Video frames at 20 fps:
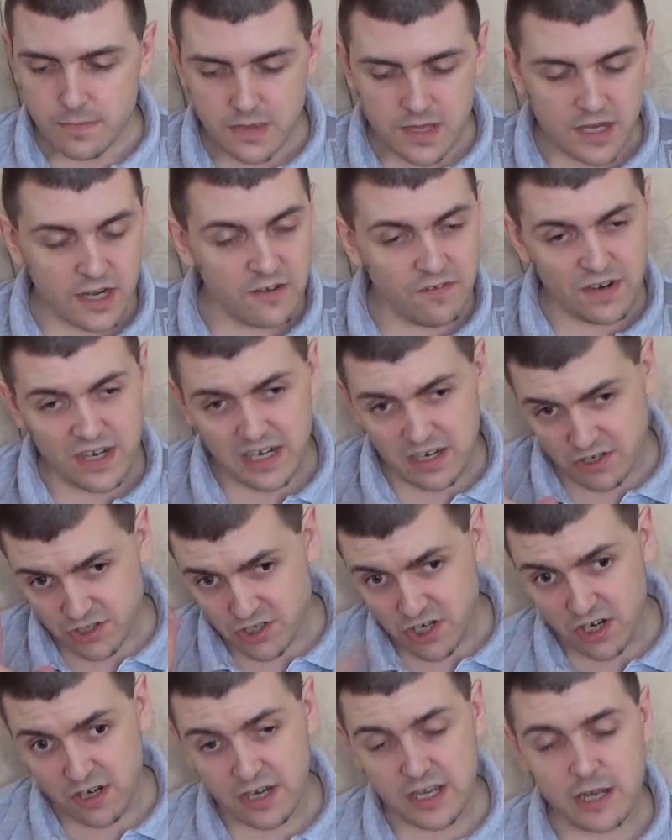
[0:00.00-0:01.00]
I think that's
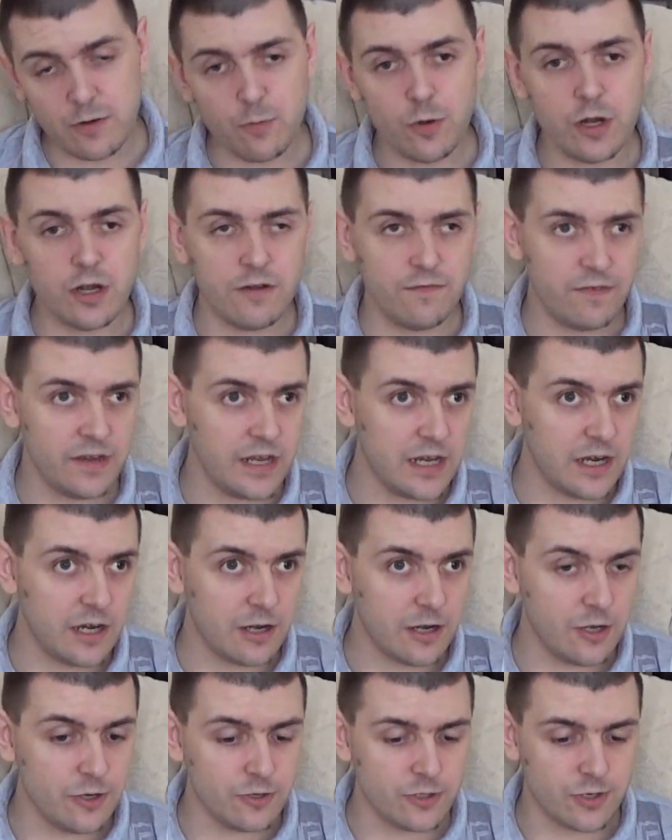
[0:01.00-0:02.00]
certainly a worthy
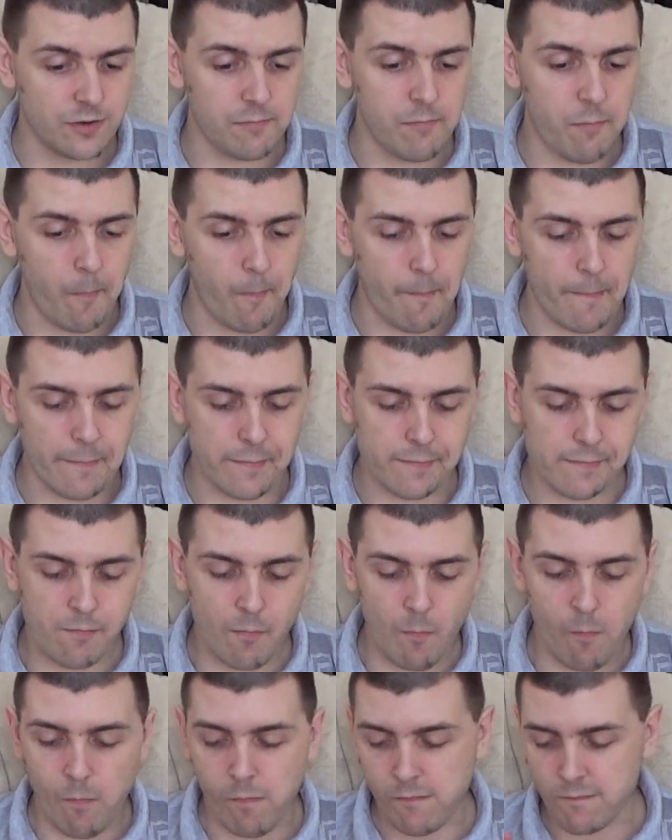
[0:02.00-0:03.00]
inclusion.
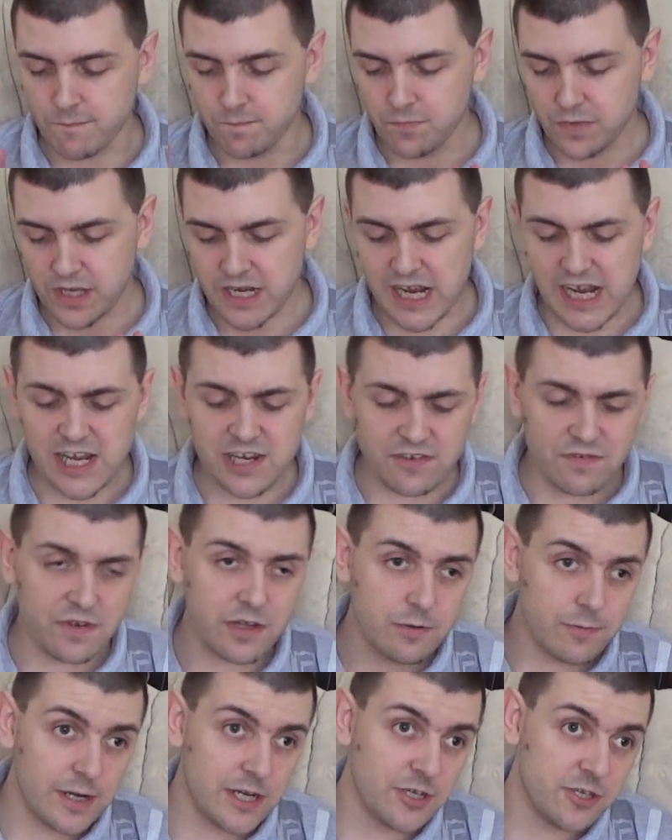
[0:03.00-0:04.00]
As for the
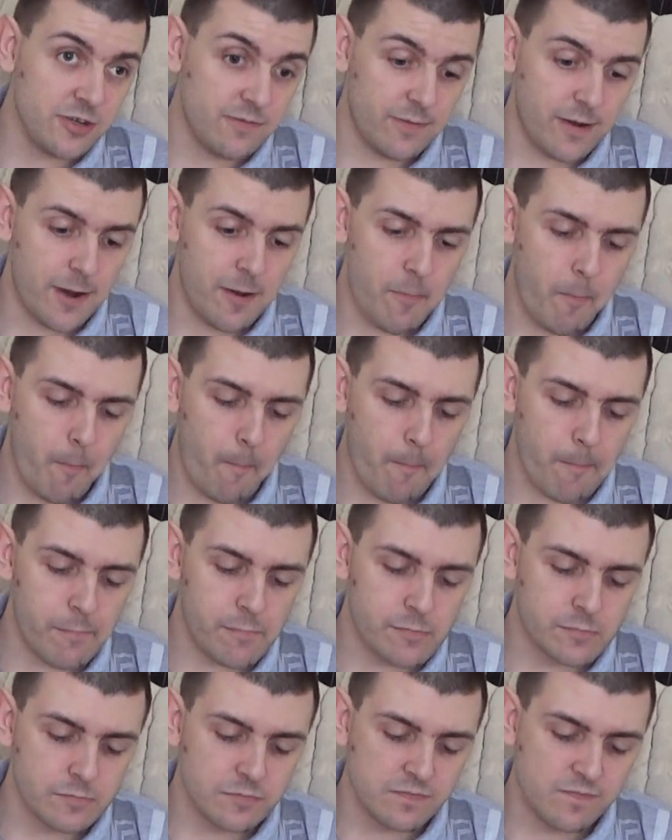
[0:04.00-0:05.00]
rest of it,
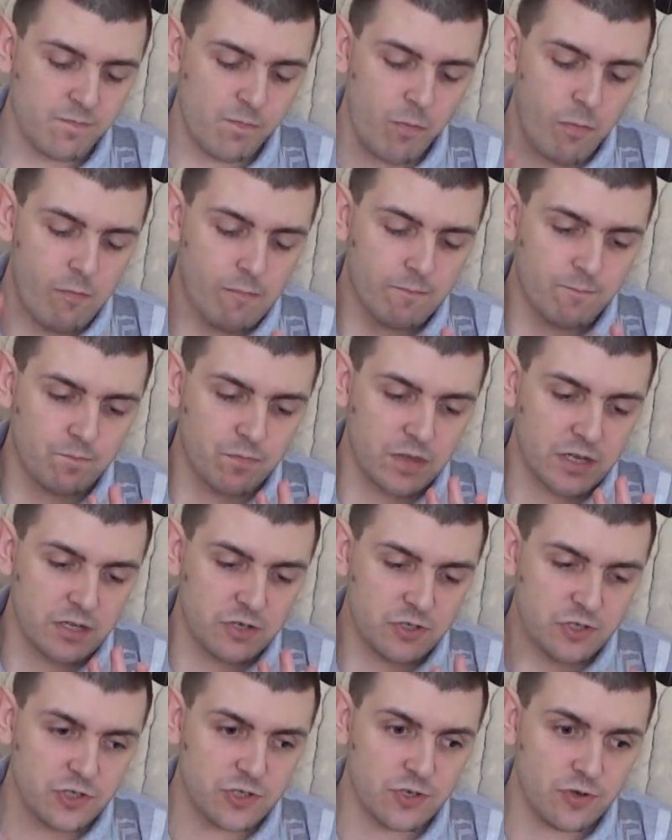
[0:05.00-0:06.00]

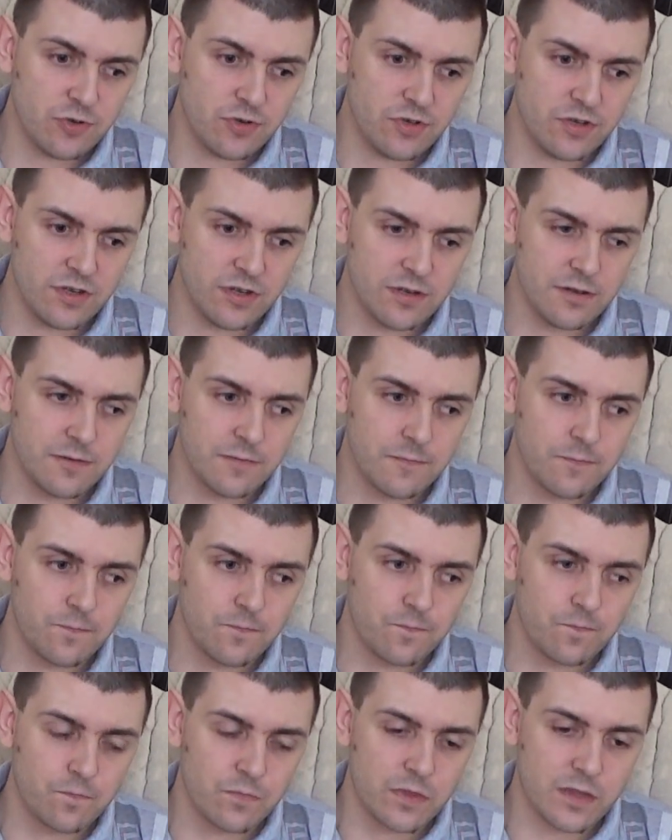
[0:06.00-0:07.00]
should
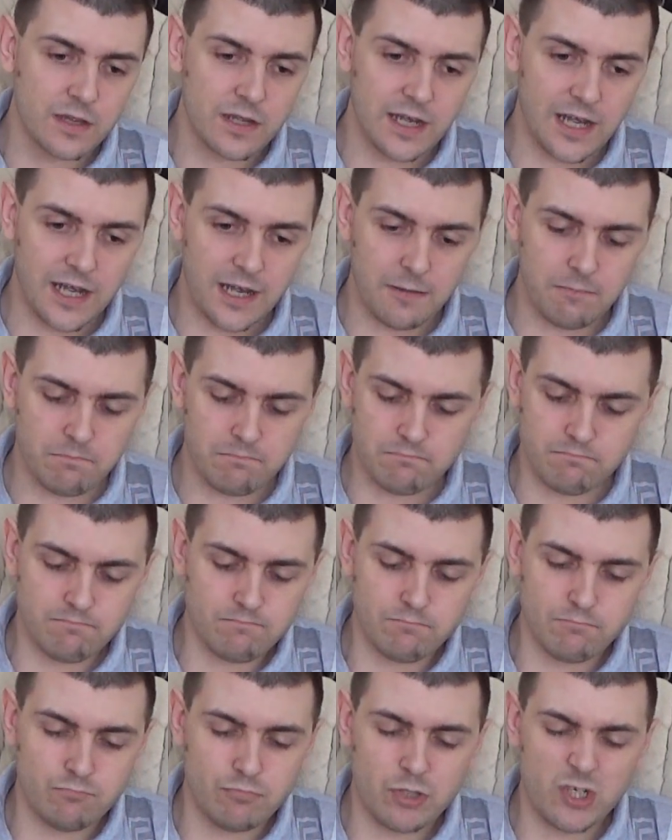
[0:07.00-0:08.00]

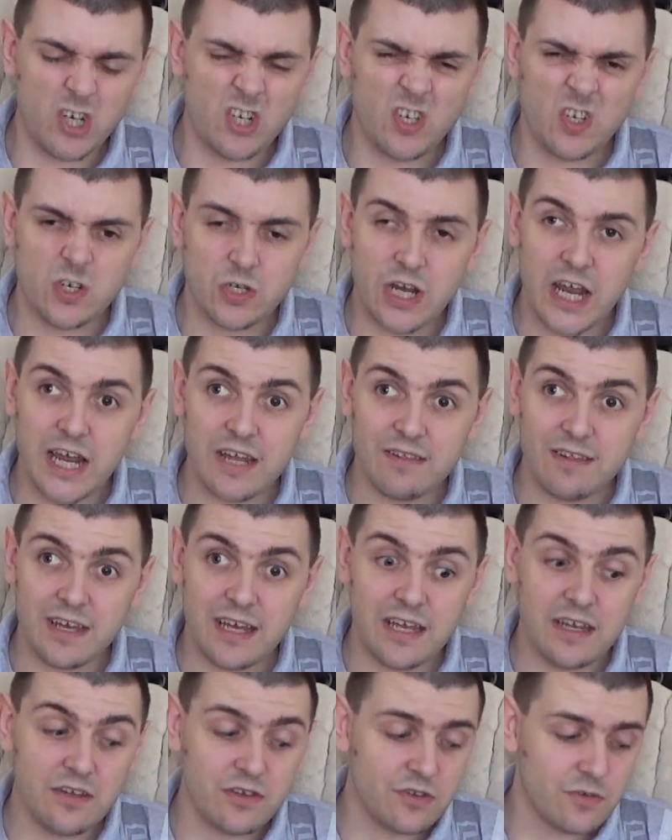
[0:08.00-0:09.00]
you get
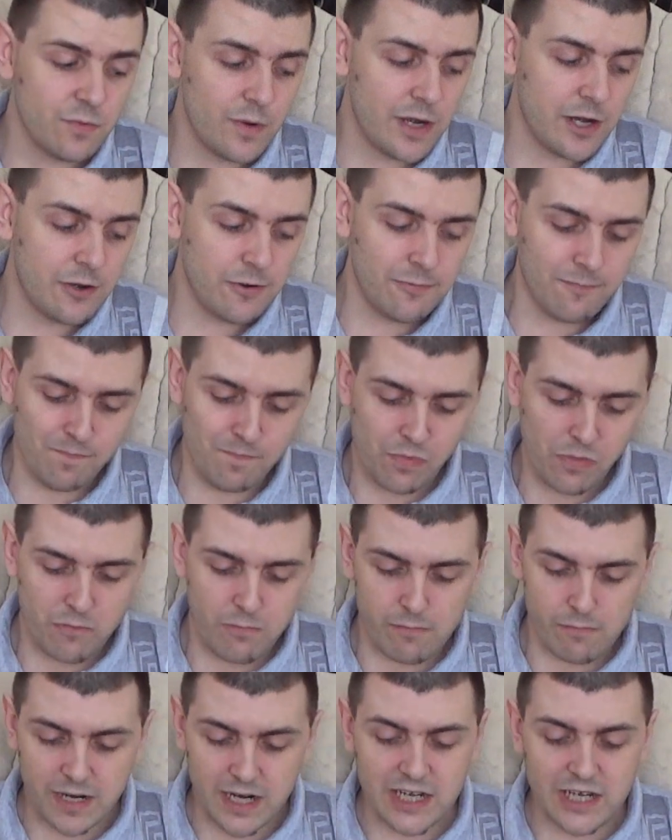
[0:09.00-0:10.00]
these? Well,
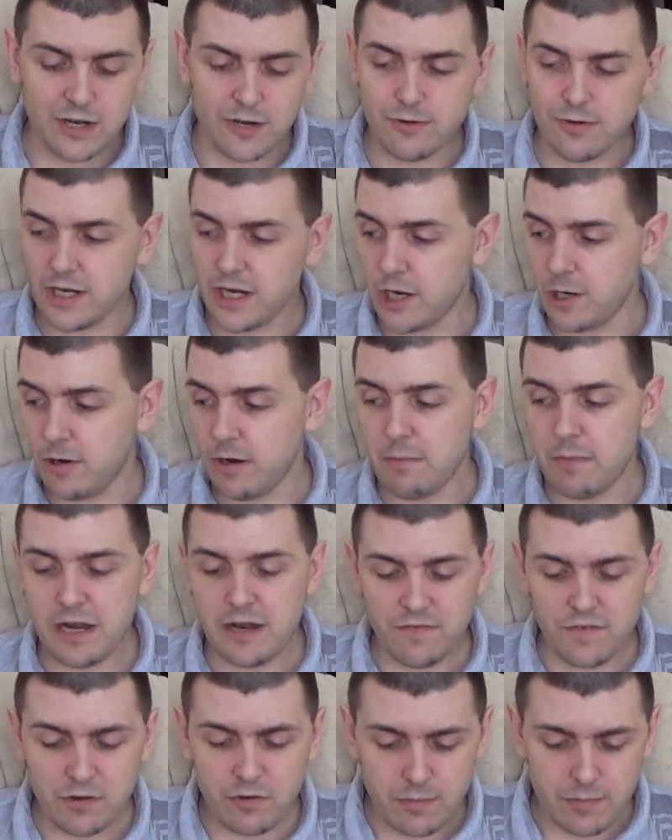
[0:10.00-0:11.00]
I don't know. I mean, if
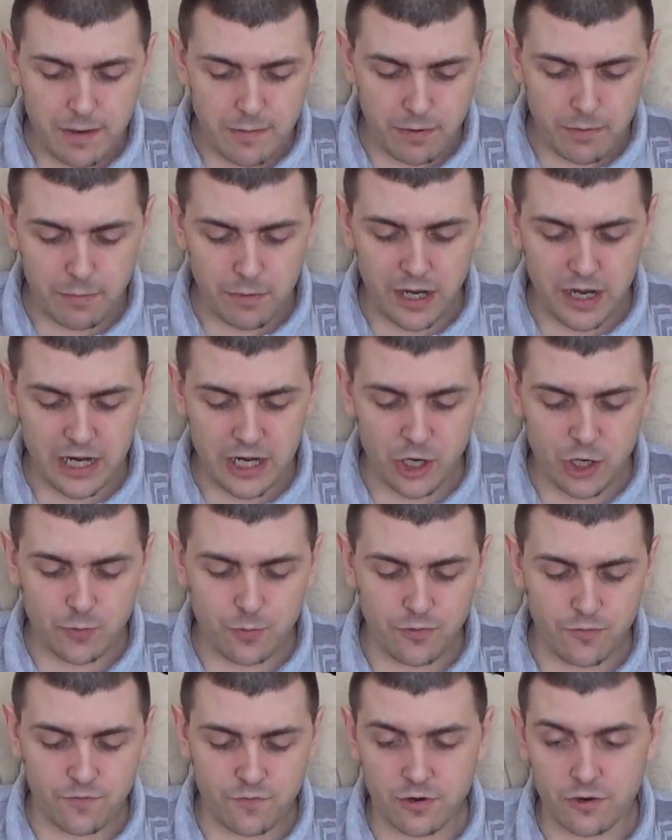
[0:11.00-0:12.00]
you remember buying Opal
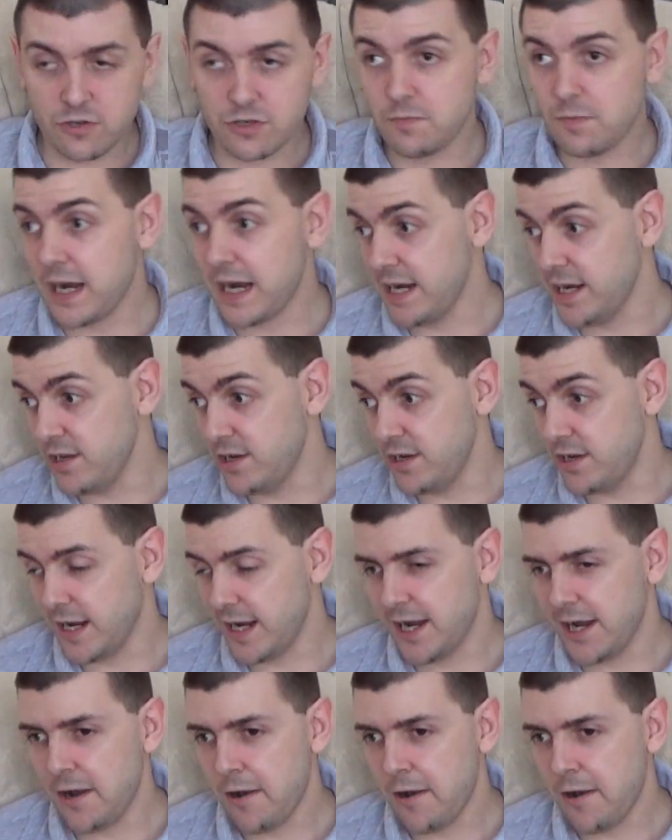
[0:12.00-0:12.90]
Fruits back in the day,